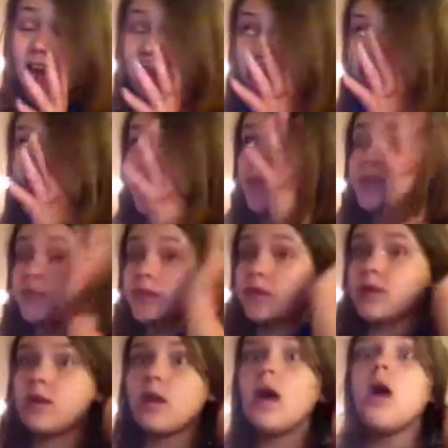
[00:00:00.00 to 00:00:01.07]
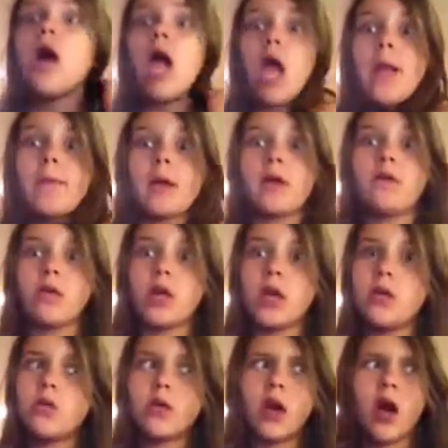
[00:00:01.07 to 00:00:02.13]
And my Forget
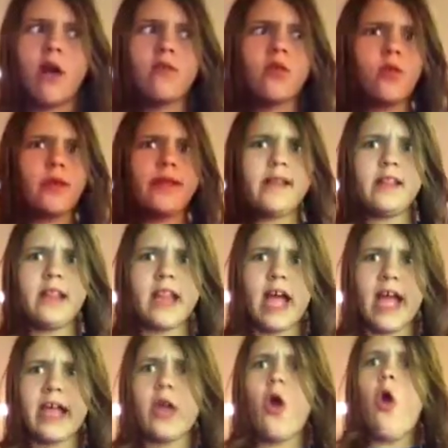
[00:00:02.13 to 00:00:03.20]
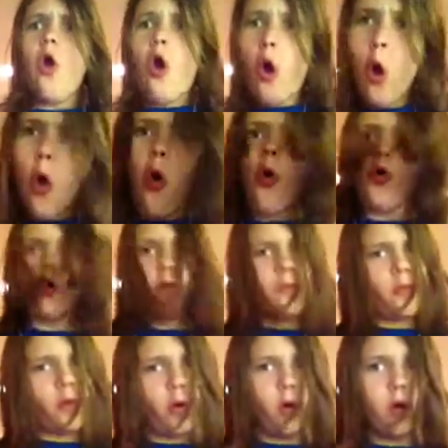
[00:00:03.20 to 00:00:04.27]
You cover, which is like
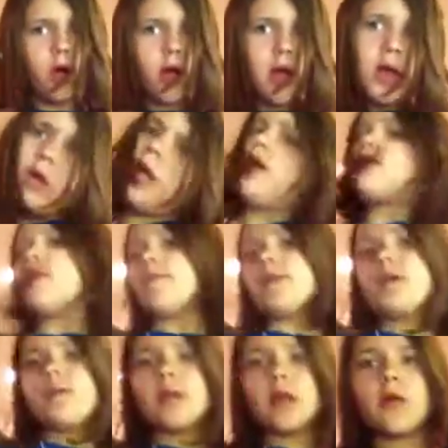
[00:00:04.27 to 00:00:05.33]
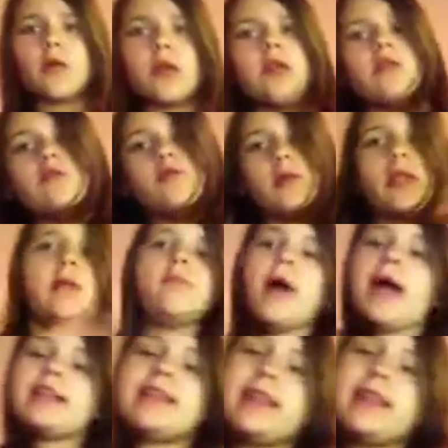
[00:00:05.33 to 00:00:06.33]
horrible, it's probably gonna be like one of those really bad